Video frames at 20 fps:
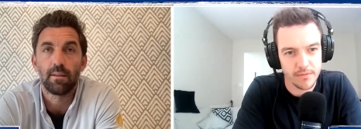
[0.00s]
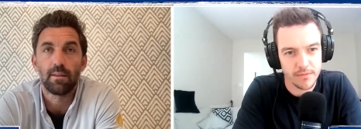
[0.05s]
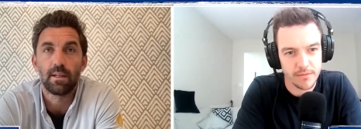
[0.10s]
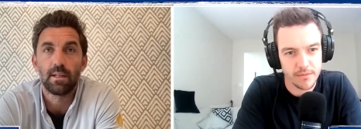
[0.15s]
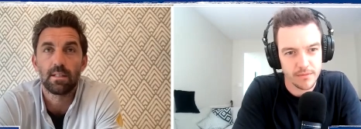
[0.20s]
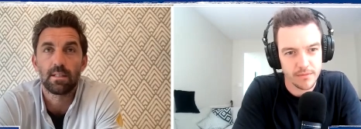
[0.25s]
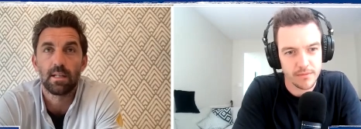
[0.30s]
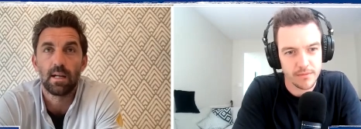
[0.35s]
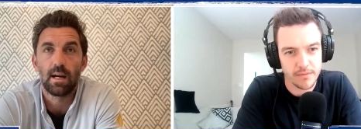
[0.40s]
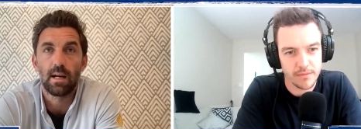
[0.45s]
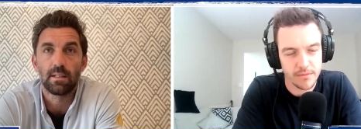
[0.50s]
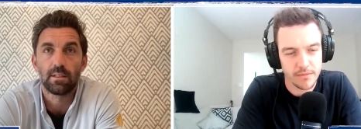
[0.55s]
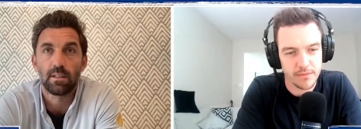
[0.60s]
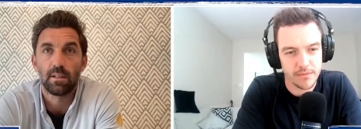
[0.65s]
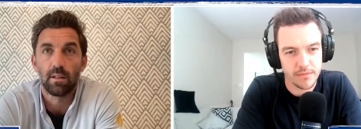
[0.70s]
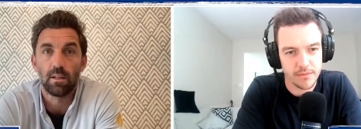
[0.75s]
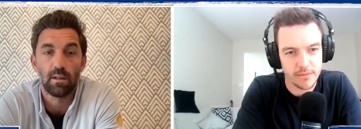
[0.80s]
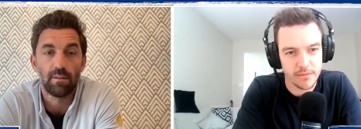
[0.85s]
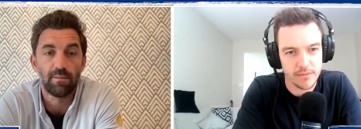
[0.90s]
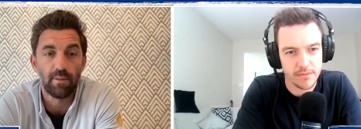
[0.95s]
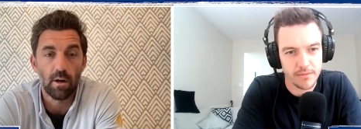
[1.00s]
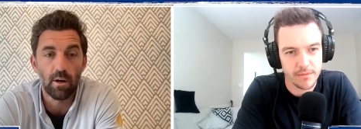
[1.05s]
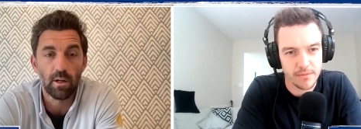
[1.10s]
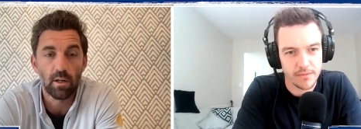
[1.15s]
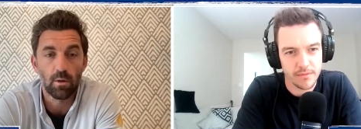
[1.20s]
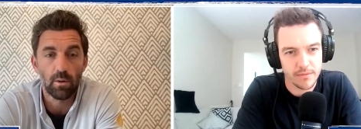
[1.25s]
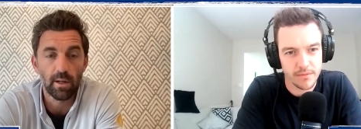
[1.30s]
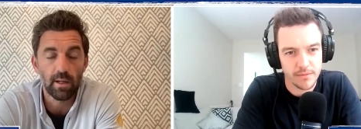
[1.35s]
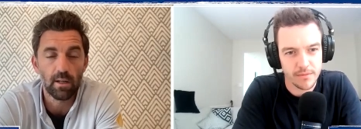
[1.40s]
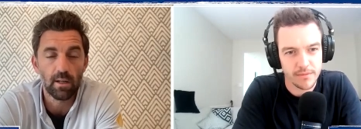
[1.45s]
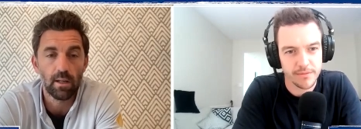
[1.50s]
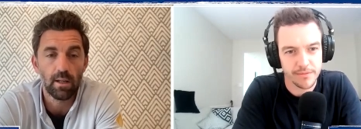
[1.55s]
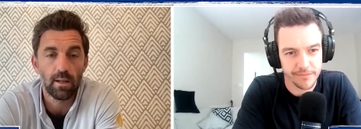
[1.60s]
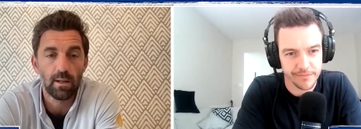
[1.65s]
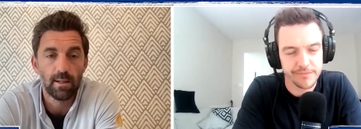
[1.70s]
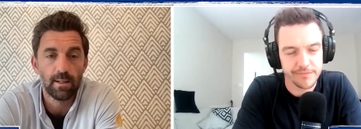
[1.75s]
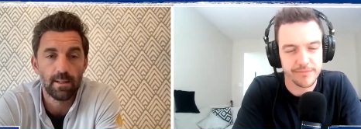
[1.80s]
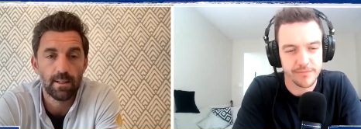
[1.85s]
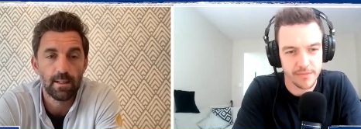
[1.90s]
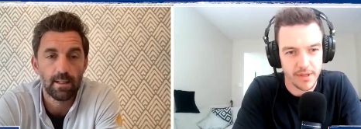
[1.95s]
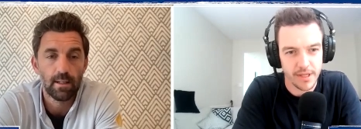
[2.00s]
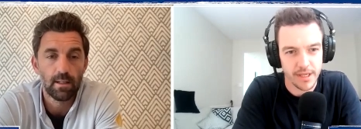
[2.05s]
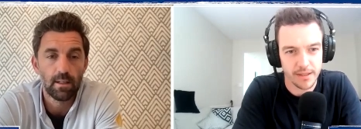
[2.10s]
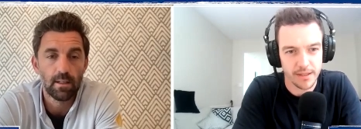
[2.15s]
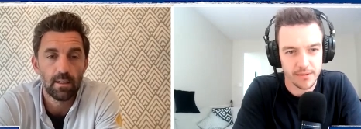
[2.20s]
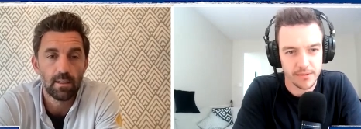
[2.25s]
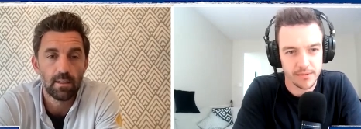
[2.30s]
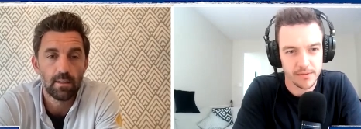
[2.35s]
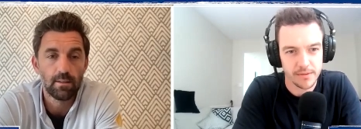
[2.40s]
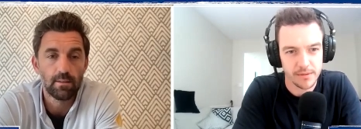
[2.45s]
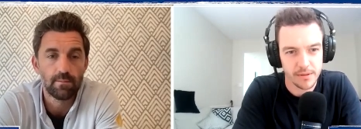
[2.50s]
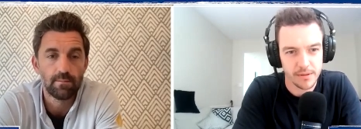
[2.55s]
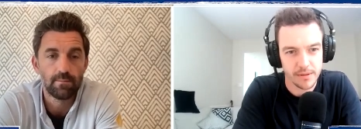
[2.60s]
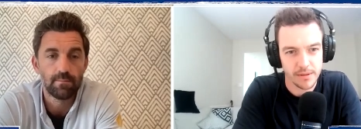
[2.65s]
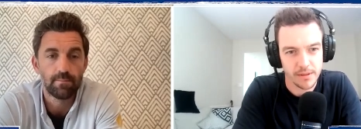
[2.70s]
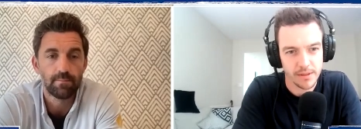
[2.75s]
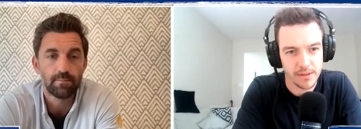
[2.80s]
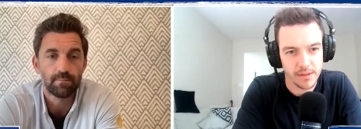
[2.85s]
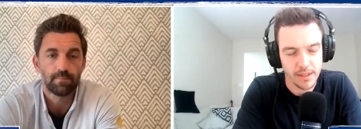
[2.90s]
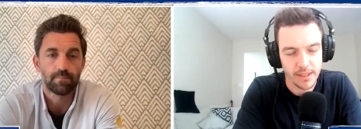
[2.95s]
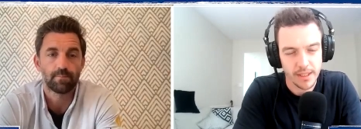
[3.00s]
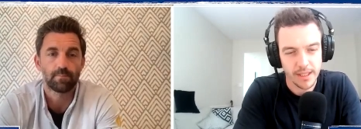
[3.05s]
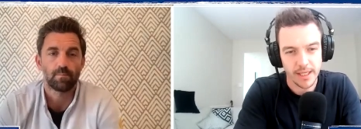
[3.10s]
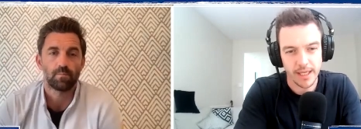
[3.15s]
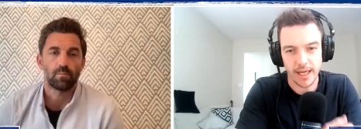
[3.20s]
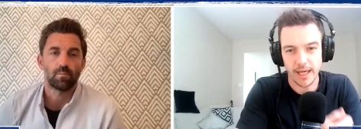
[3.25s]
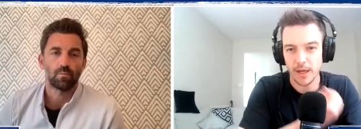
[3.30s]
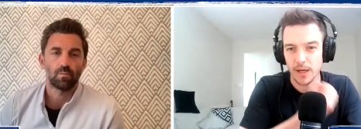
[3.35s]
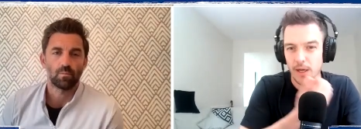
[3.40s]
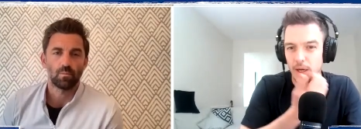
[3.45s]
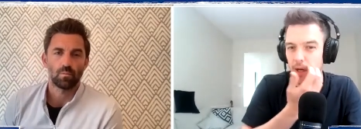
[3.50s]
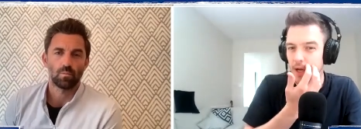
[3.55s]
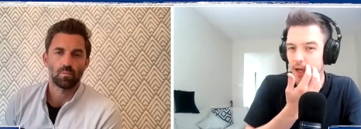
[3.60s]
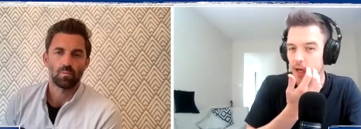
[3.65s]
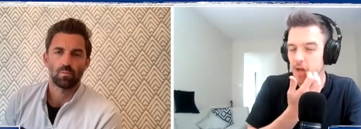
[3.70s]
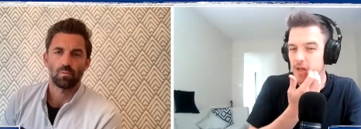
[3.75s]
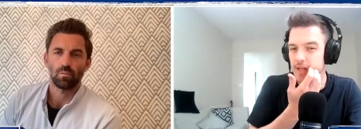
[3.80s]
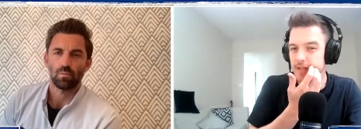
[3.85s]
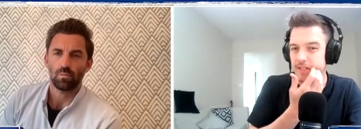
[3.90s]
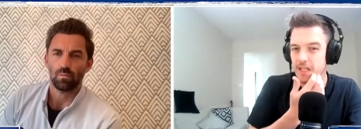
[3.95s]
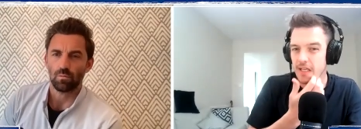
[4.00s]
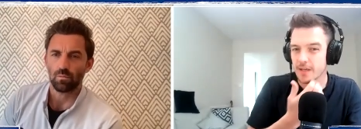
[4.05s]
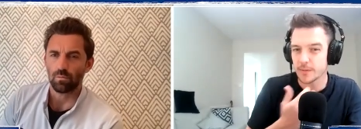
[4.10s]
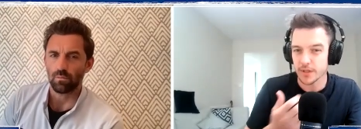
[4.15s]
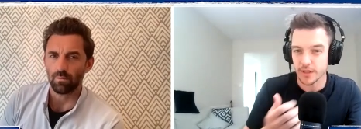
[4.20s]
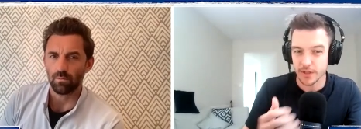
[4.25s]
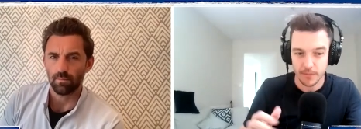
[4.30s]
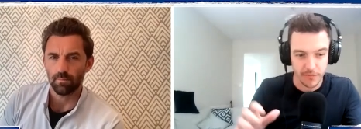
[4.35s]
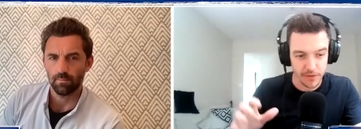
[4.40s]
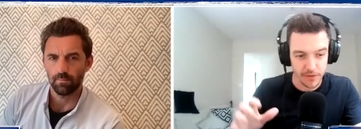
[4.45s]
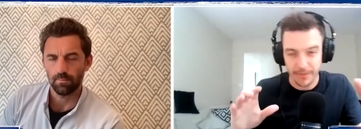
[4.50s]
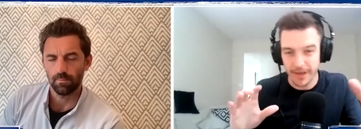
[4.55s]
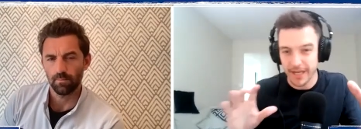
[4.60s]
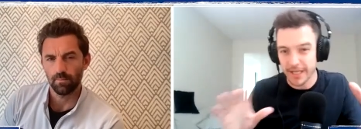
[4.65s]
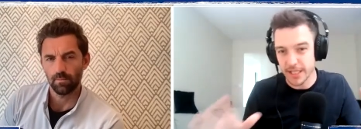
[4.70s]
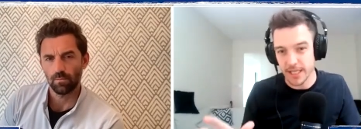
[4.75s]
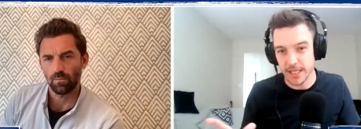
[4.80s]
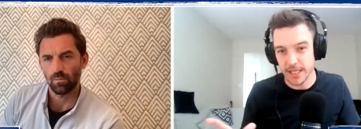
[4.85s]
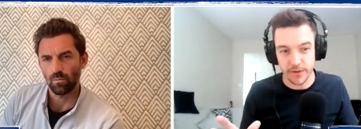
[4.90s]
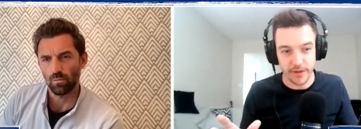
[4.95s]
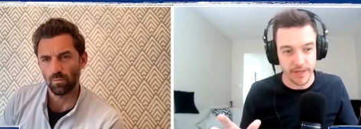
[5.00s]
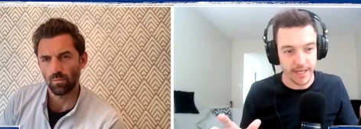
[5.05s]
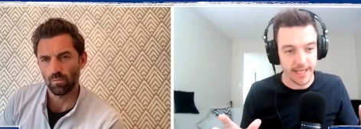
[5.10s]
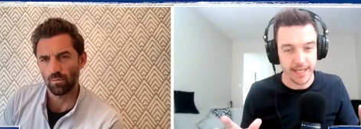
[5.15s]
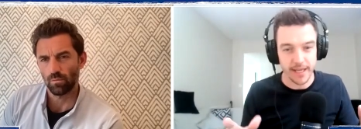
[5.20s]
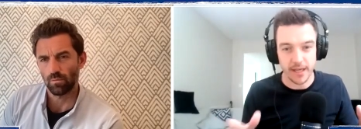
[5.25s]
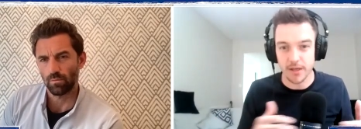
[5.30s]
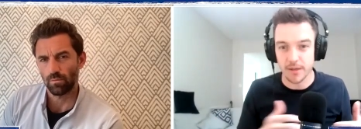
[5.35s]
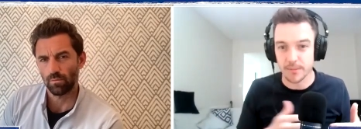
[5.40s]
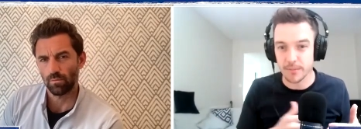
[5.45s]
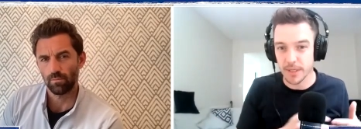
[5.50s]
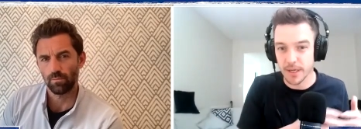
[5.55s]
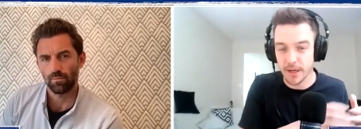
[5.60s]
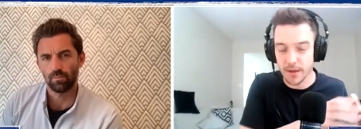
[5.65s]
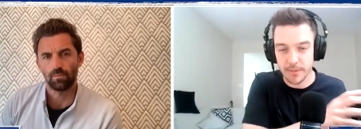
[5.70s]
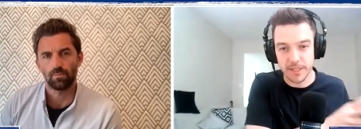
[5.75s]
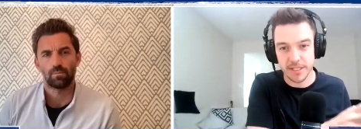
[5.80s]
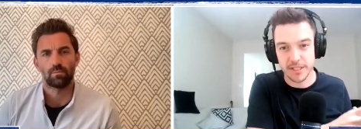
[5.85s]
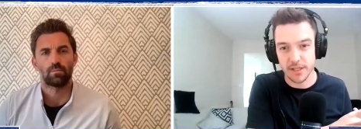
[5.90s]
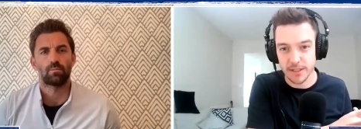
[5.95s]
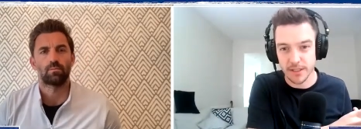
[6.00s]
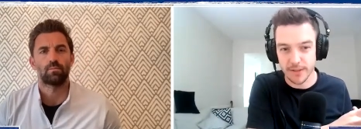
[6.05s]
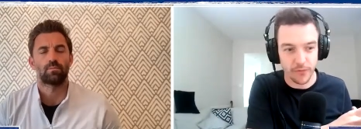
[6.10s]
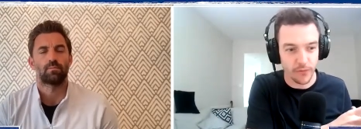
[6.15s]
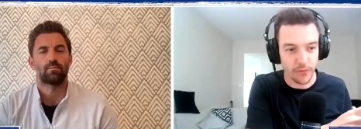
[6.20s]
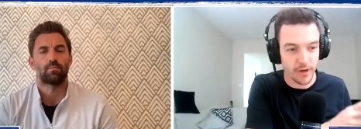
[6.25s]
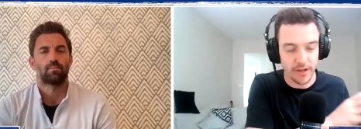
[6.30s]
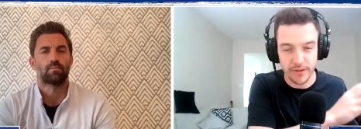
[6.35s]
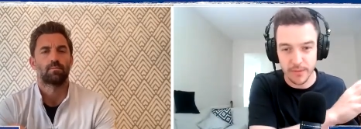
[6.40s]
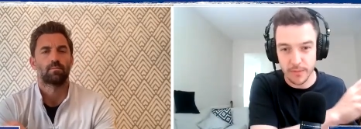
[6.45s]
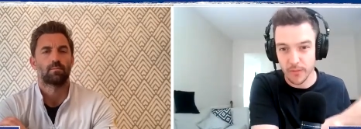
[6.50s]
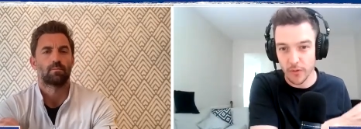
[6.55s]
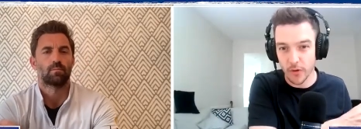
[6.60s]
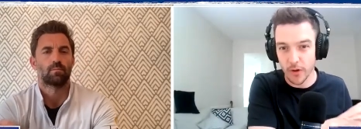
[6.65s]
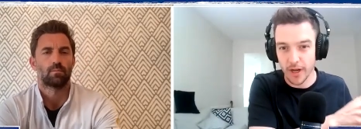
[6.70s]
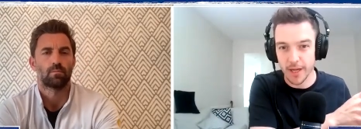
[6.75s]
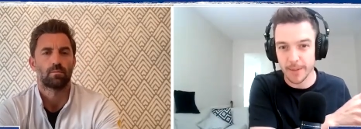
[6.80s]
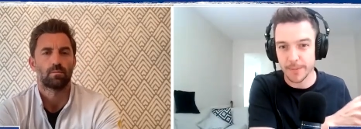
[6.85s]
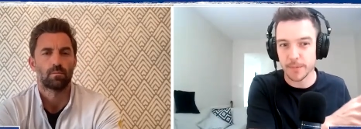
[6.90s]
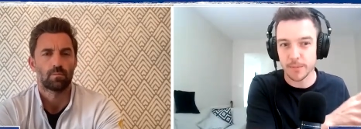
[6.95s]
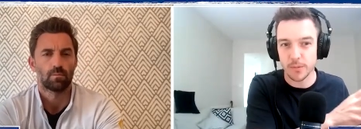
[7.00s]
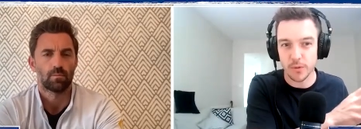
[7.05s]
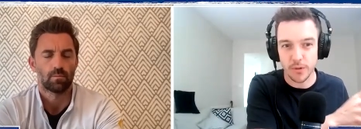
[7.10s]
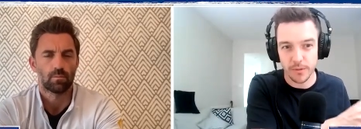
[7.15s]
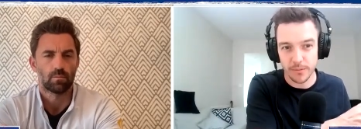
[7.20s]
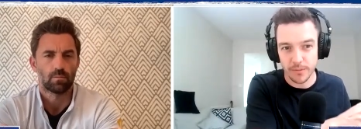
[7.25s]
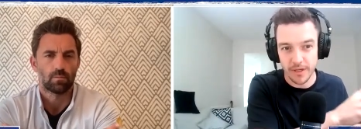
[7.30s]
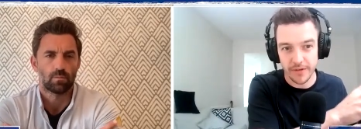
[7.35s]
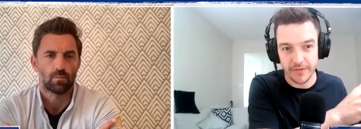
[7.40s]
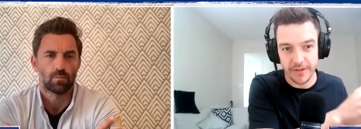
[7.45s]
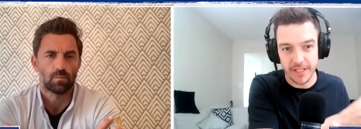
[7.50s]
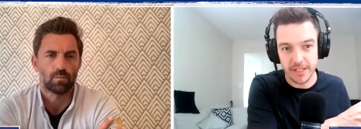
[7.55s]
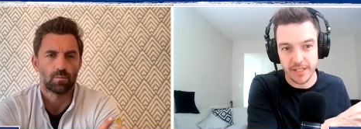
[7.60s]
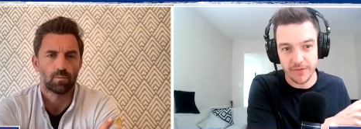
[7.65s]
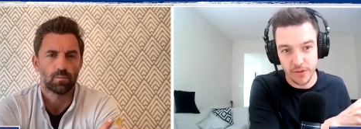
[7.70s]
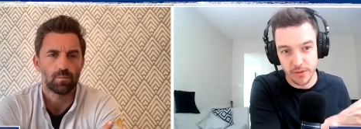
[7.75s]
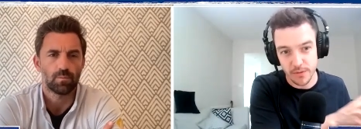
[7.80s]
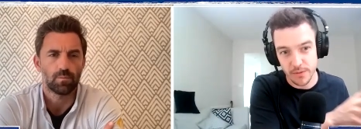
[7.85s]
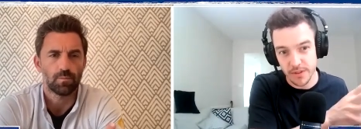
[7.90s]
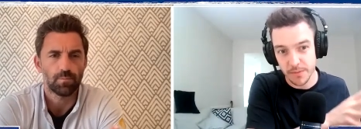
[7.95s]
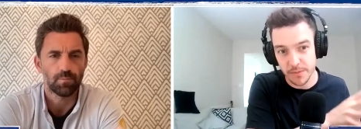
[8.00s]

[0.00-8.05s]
Speaker 1: and these guys can learn very quickly.
Speaker 2: Yeah. Uh, uh, in terms of so Major League Cricket, I mean, I'm excited for it. I think we've got a couple of more kind of interviews